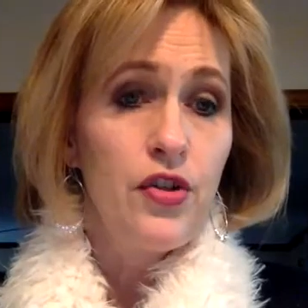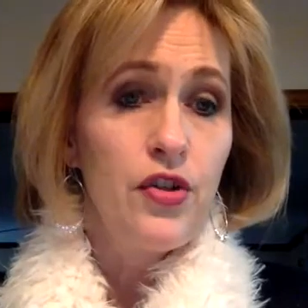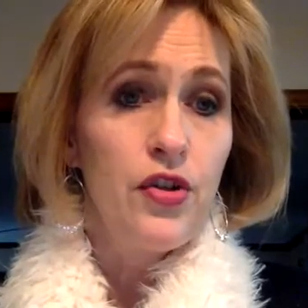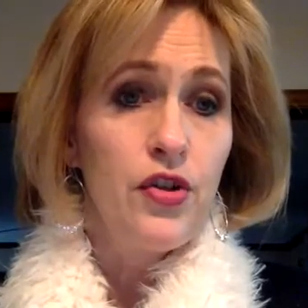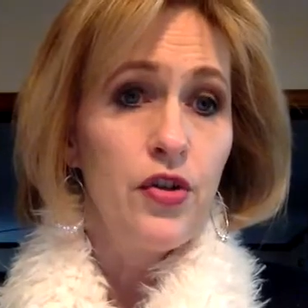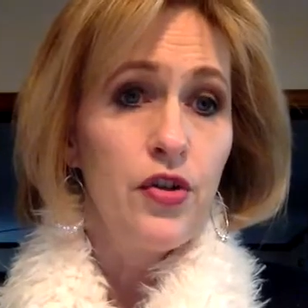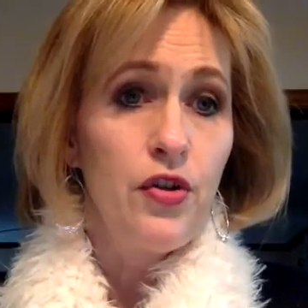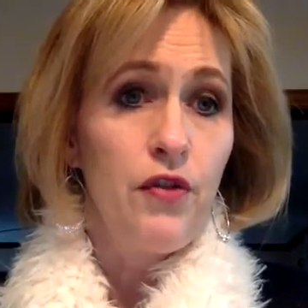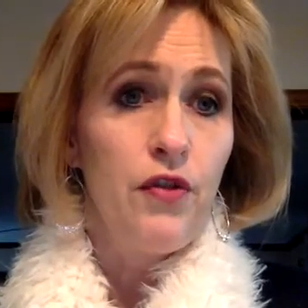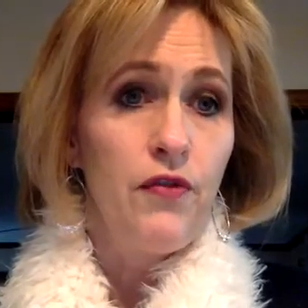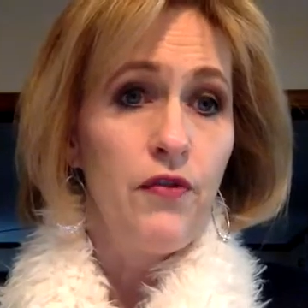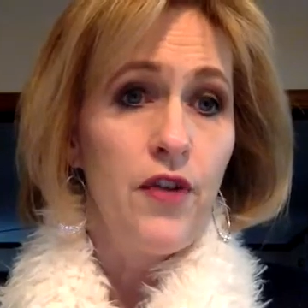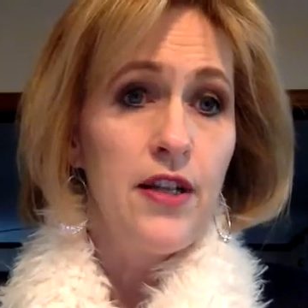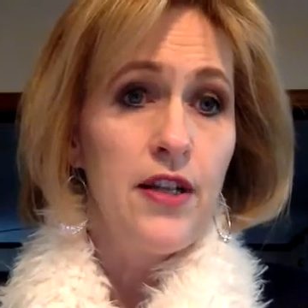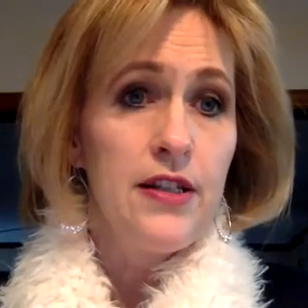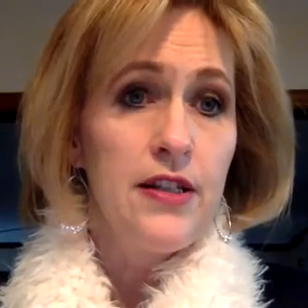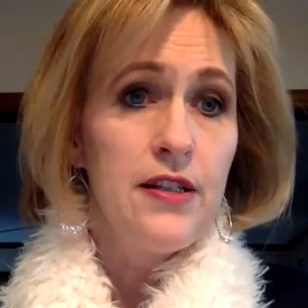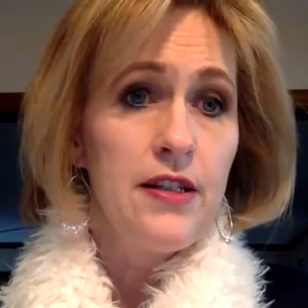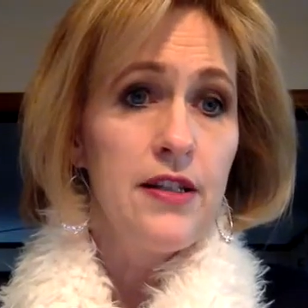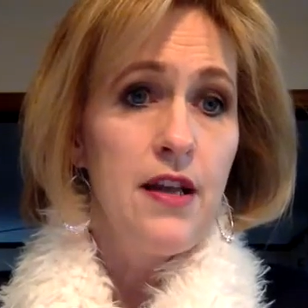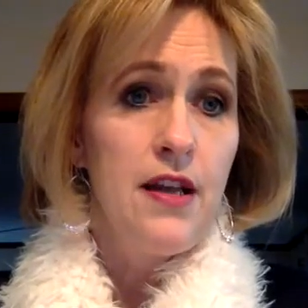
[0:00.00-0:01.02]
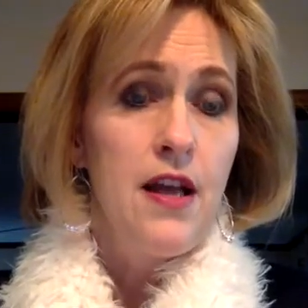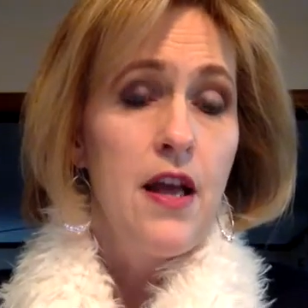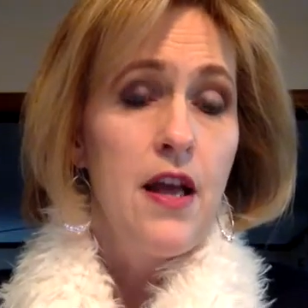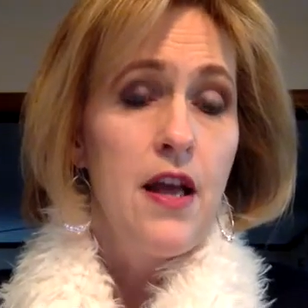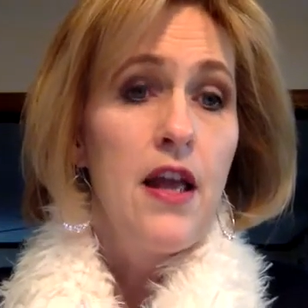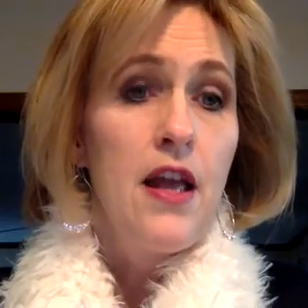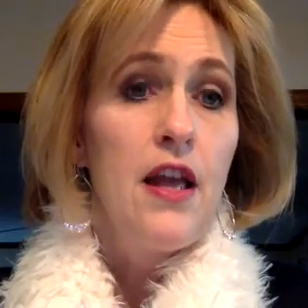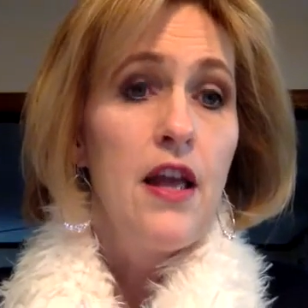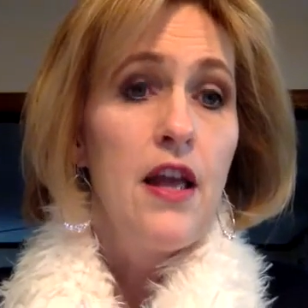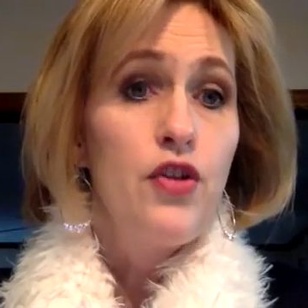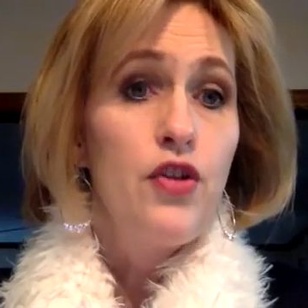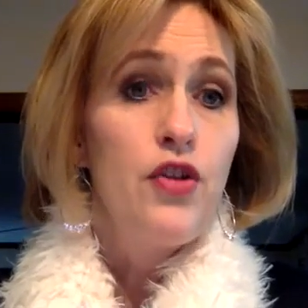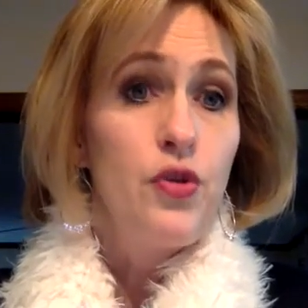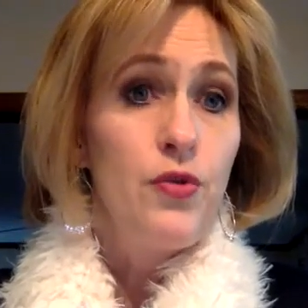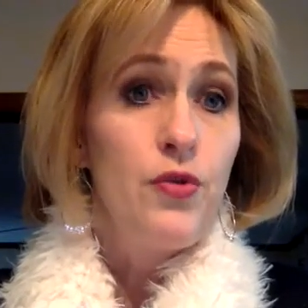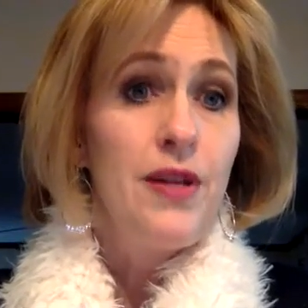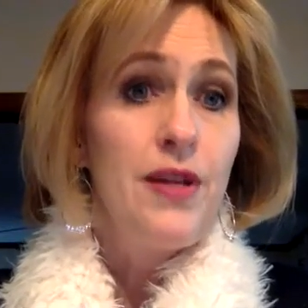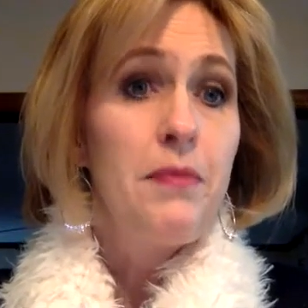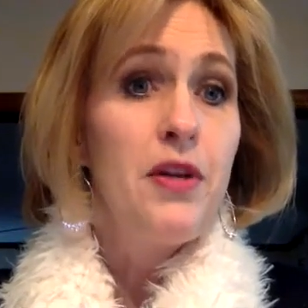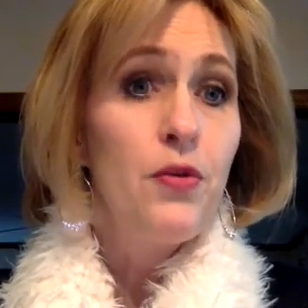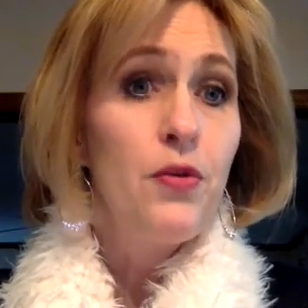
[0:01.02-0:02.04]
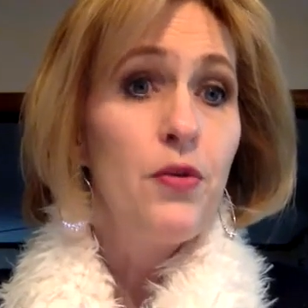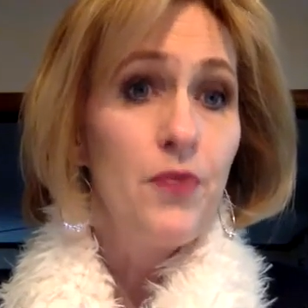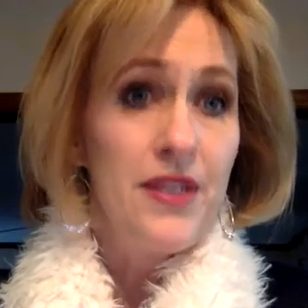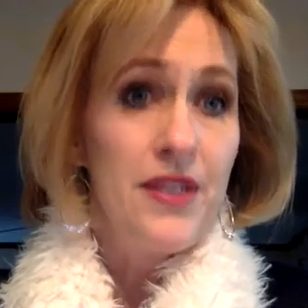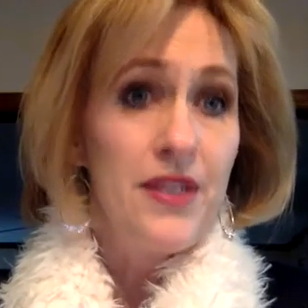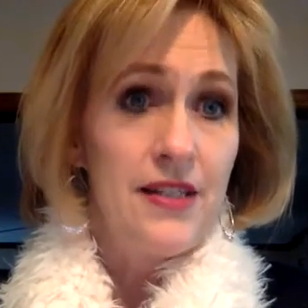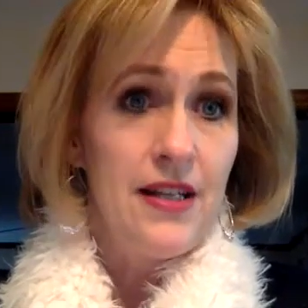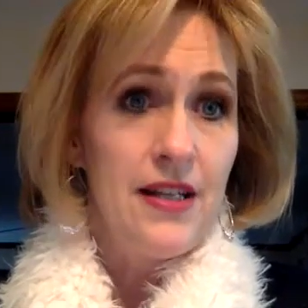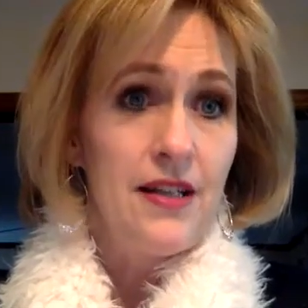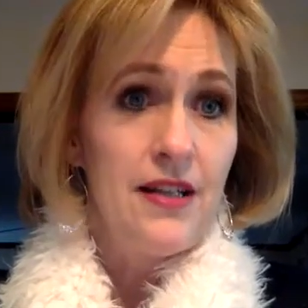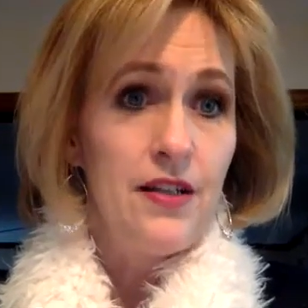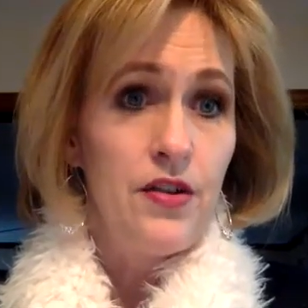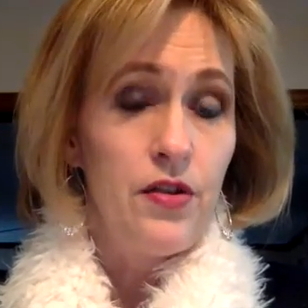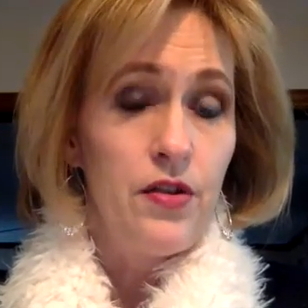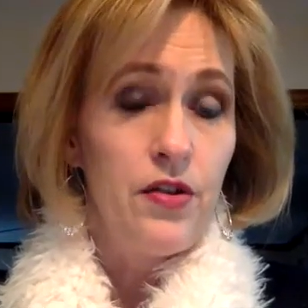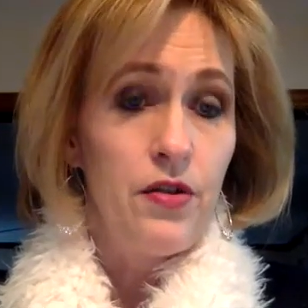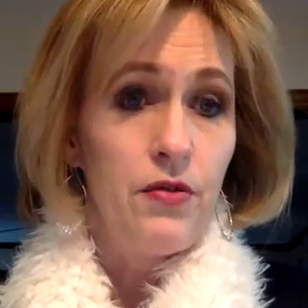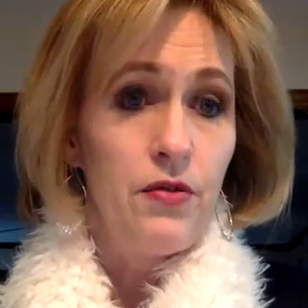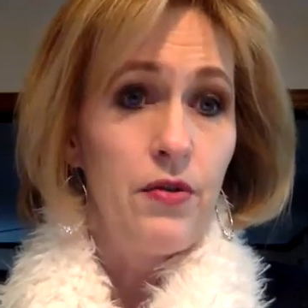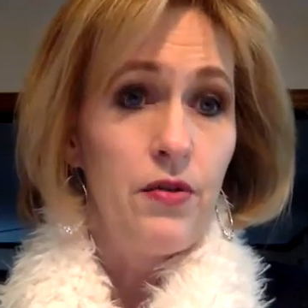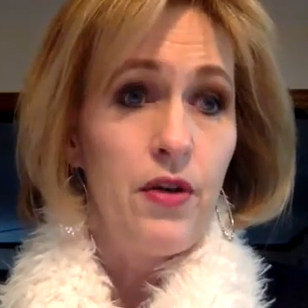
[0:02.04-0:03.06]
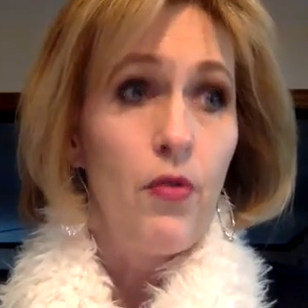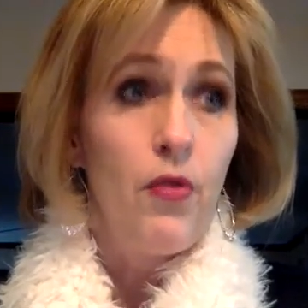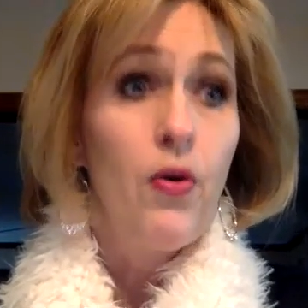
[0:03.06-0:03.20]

to your girlfriends. Do you need me to resend it to you?